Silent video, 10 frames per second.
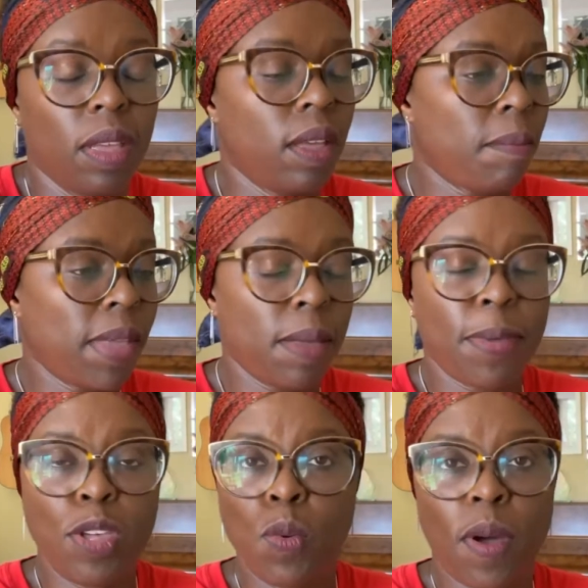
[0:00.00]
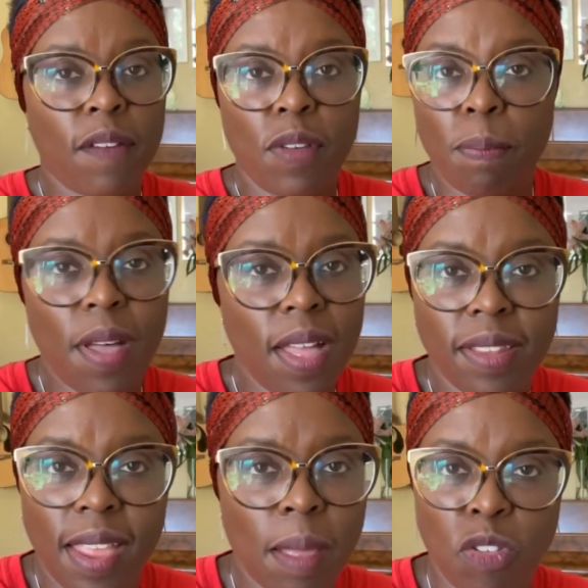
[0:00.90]
Maybe you have a
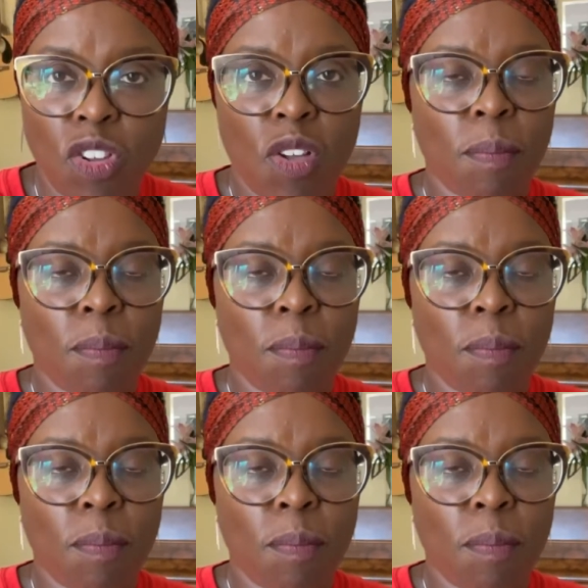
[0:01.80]
part-time job.